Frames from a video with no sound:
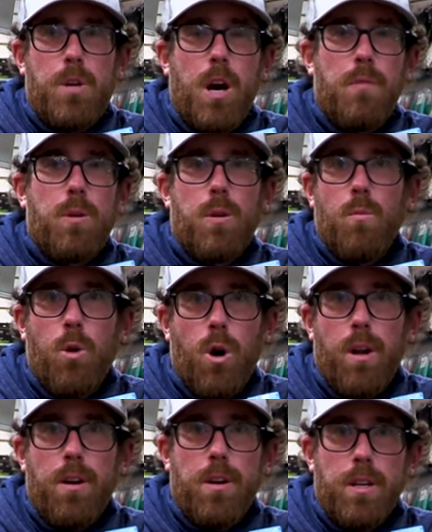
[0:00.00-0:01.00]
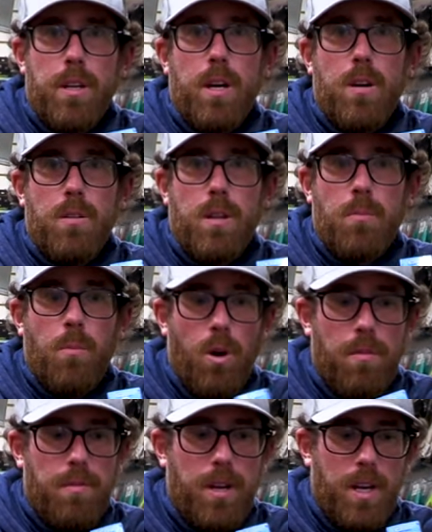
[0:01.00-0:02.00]
covering water, you know? They're
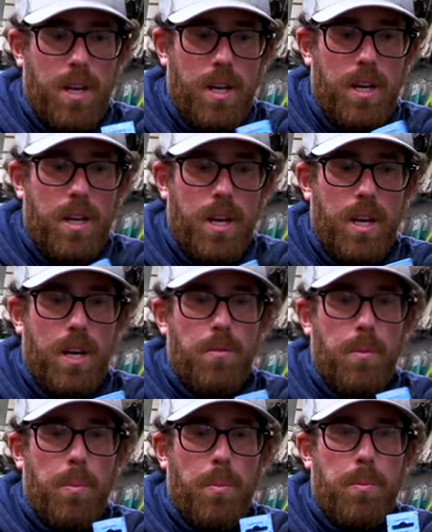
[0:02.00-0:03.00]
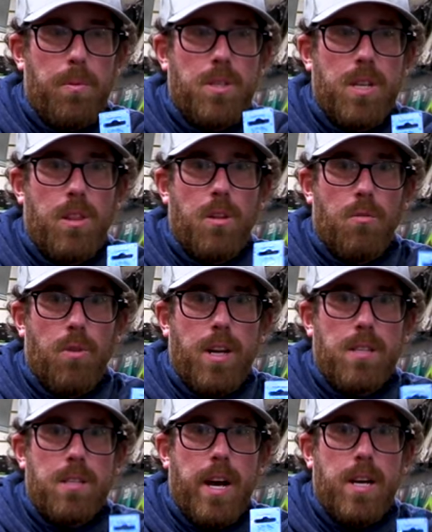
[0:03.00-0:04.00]
more finicky. If you present the
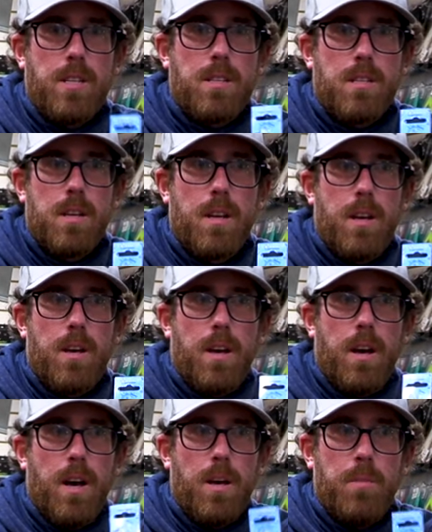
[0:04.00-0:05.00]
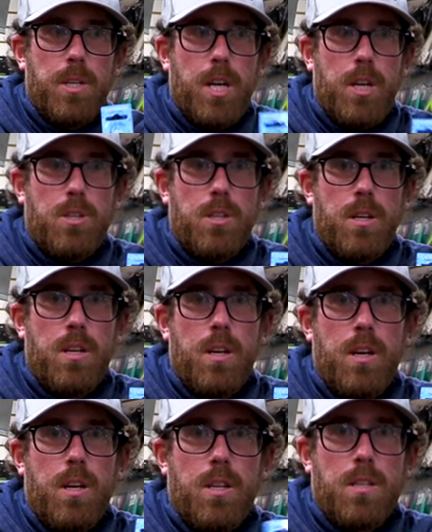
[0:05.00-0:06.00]
right size
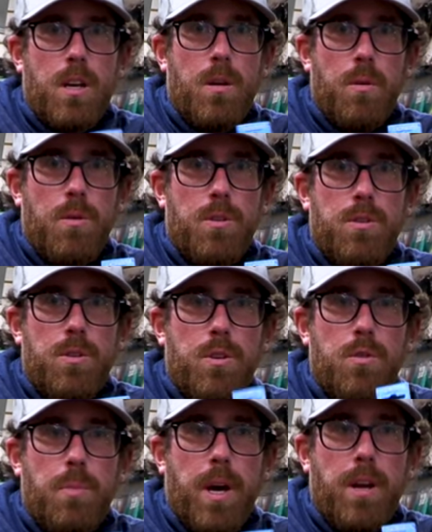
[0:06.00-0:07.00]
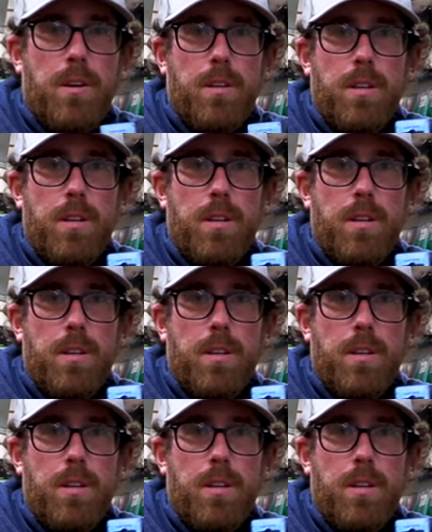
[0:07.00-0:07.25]
imitation, it's gonna do you better